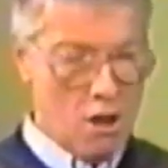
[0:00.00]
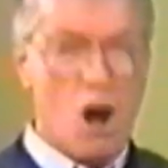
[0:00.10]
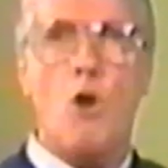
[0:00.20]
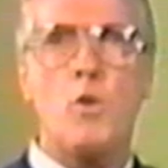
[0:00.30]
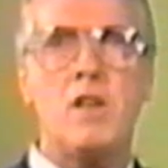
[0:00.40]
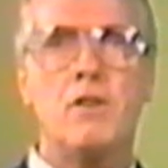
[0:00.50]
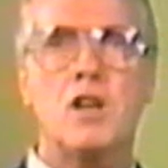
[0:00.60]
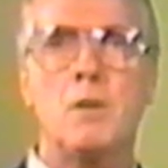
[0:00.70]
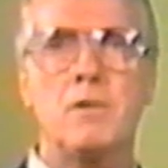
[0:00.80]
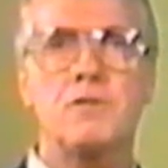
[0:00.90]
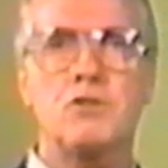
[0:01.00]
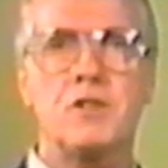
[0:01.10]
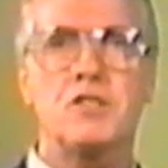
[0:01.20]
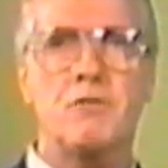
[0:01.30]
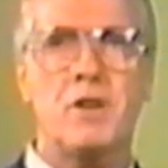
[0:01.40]
I'll weave a couple of
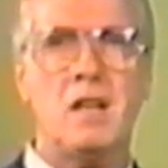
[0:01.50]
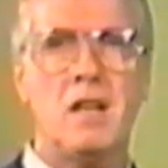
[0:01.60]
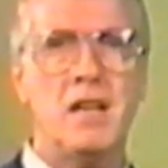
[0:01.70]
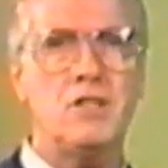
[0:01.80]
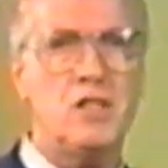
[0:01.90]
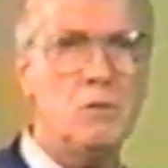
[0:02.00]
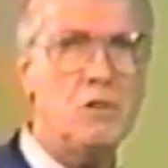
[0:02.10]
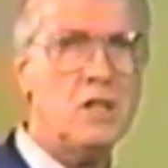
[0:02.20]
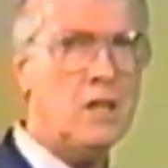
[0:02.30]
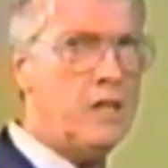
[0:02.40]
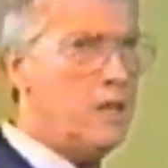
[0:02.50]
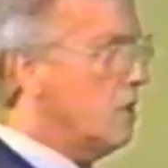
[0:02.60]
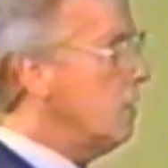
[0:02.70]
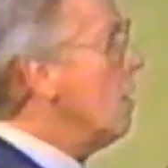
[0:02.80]
strings of red lights in with the clear